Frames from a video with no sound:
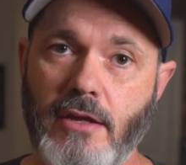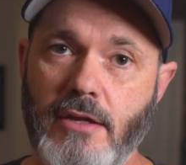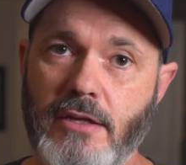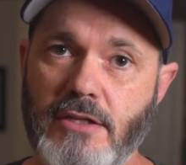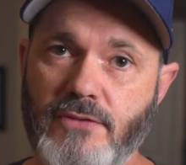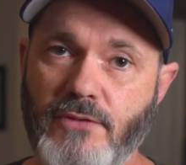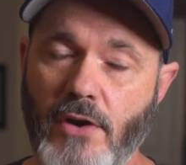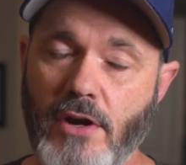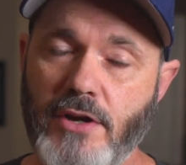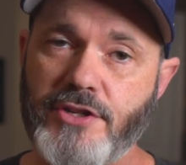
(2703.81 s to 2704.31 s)

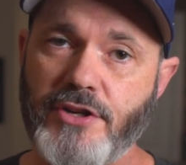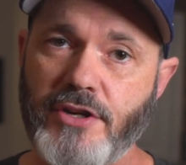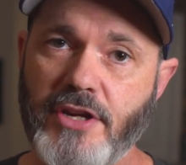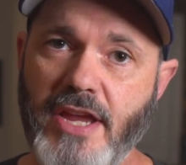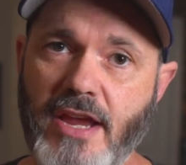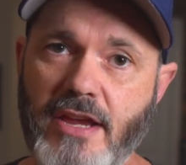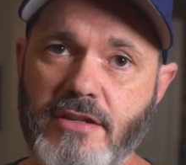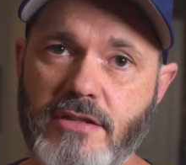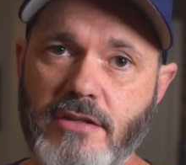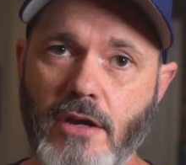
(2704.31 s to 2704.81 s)
As far as your
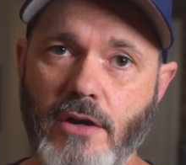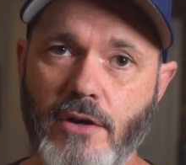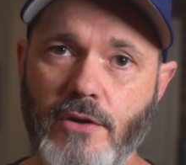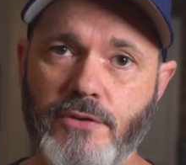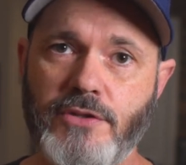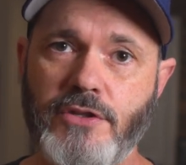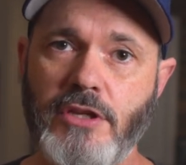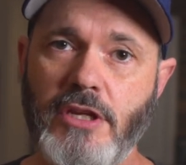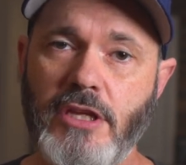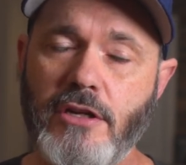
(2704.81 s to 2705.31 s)
case
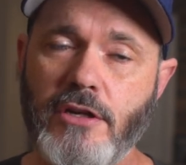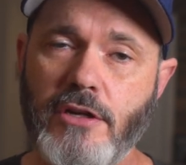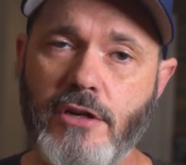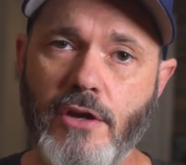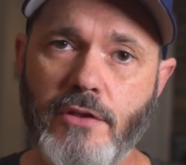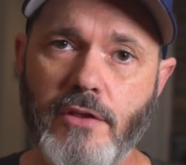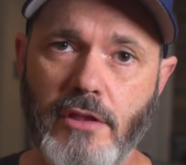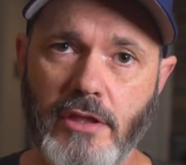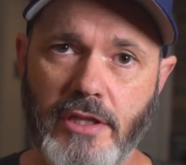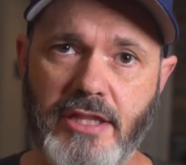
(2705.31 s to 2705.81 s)
goes, you need to
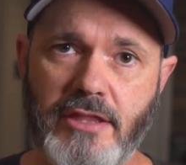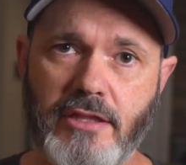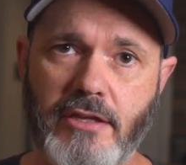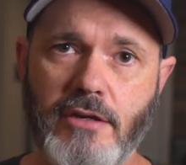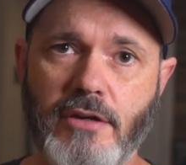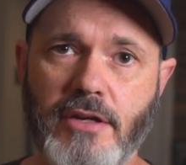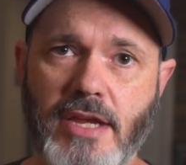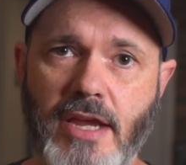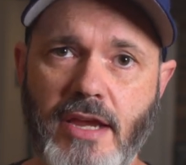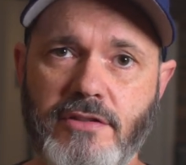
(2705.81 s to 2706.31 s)
know the length of
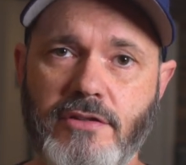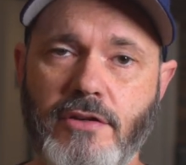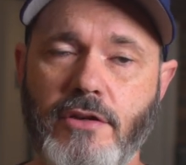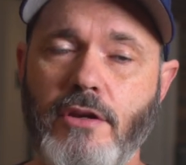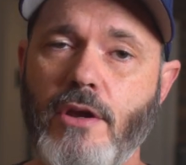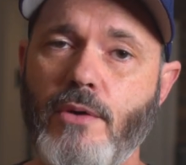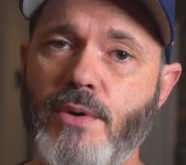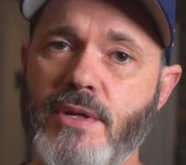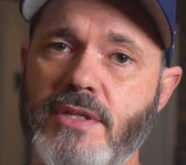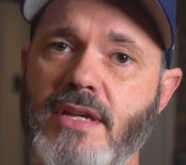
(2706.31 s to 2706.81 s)
your case so you
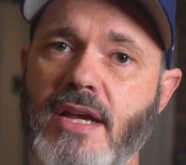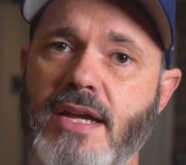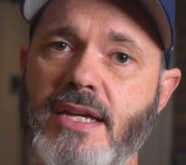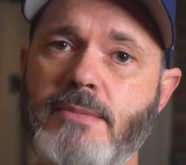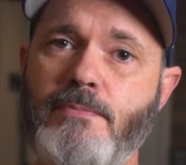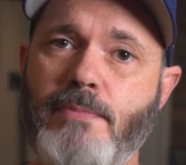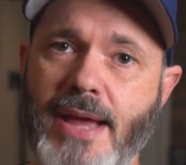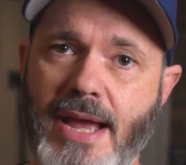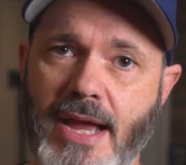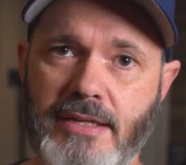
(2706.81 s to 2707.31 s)
know what size
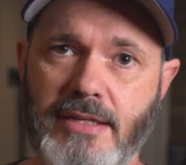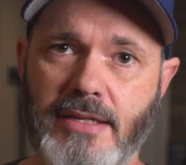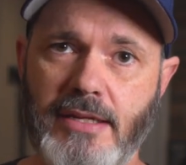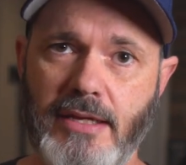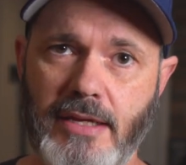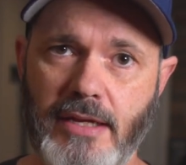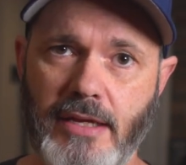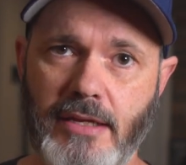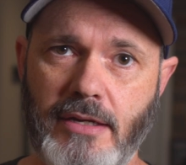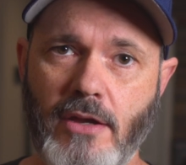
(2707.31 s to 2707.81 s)
bag to
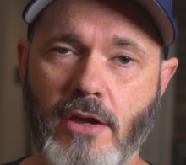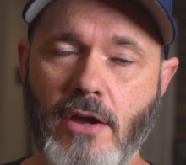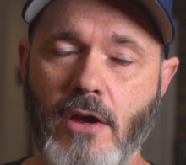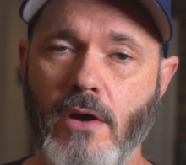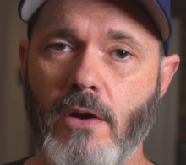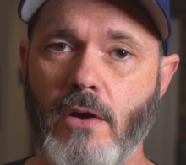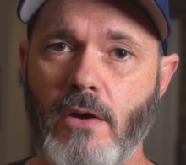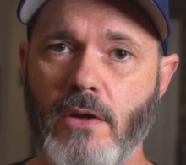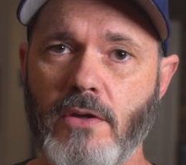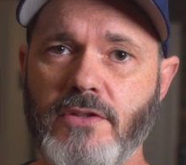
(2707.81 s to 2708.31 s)
get.
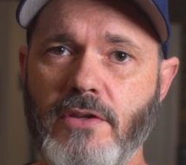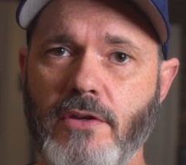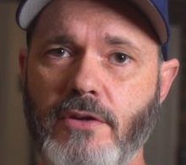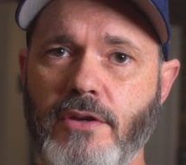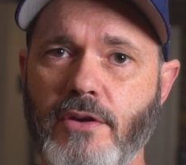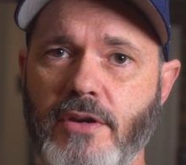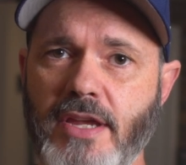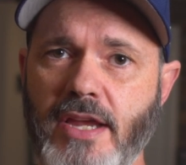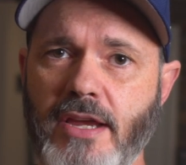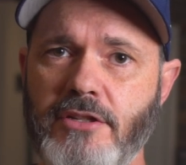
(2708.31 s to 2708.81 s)
Also,
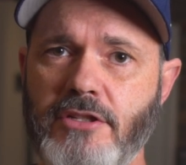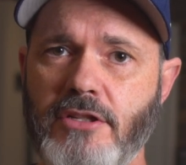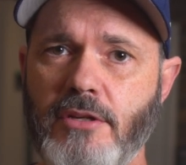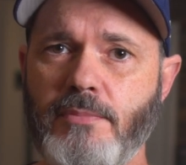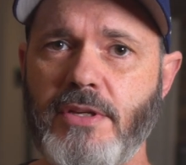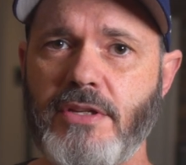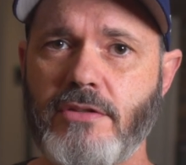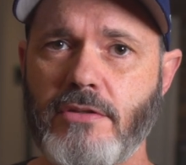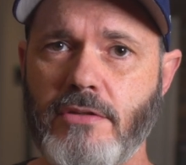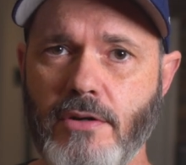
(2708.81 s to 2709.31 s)
your case should
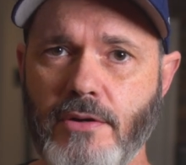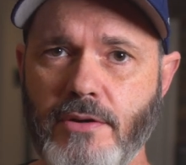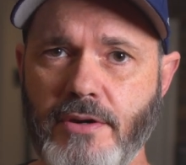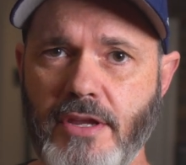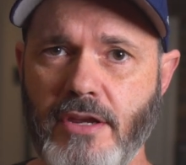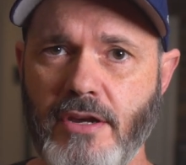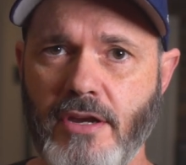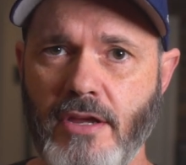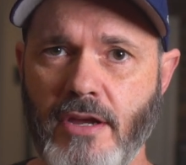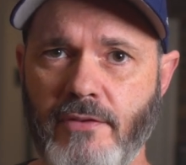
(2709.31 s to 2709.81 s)
be
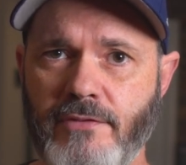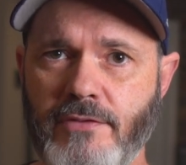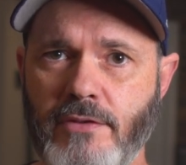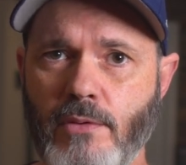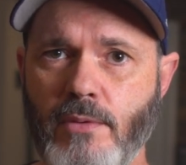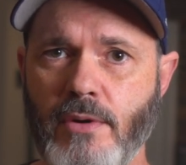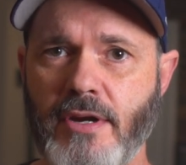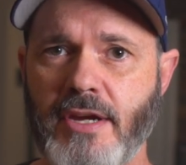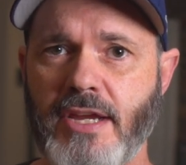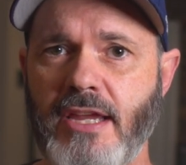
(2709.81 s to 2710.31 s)
sturdy enough to
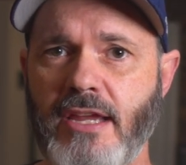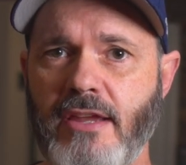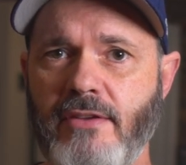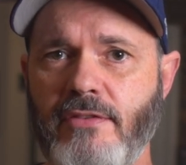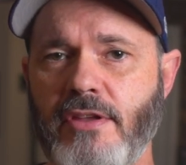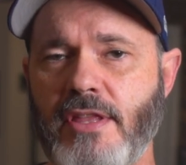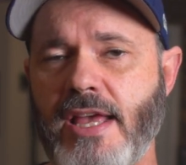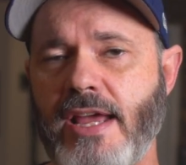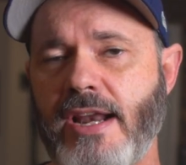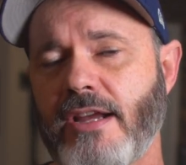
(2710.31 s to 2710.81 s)
where it can give
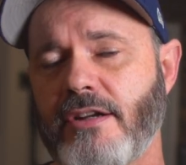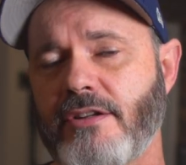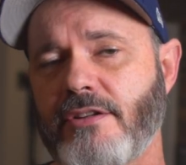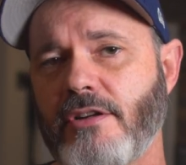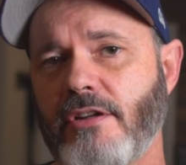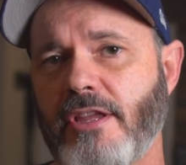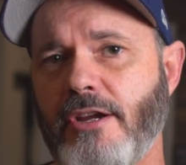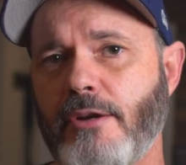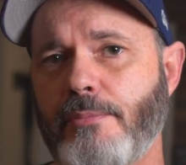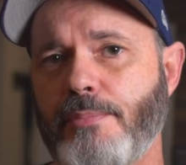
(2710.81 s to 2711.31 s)
you that
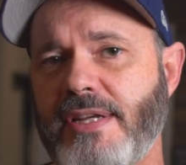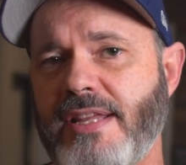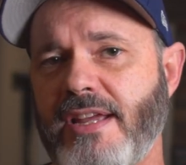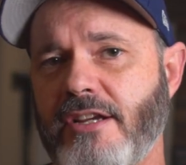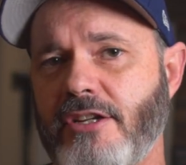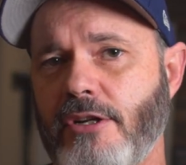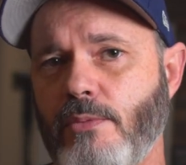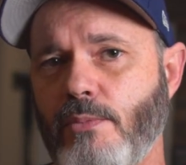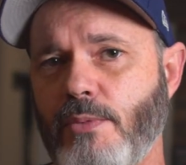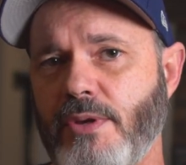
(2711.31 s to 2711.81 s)
extra layer of
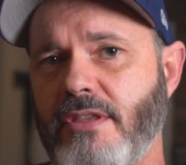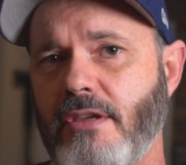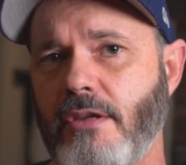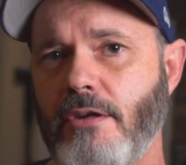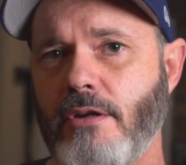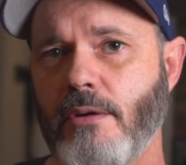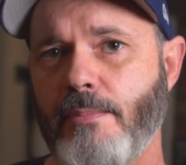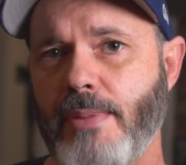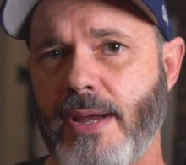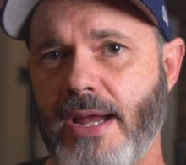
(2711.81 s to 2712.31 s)
protection within
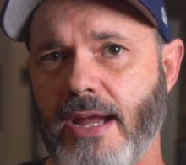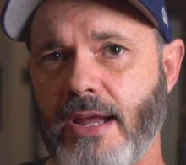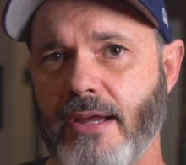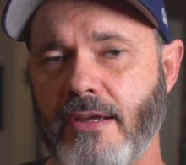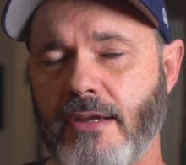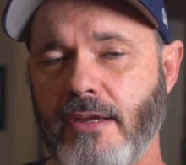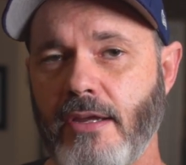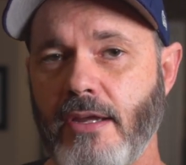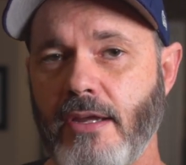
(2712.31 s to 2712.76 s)
your bag.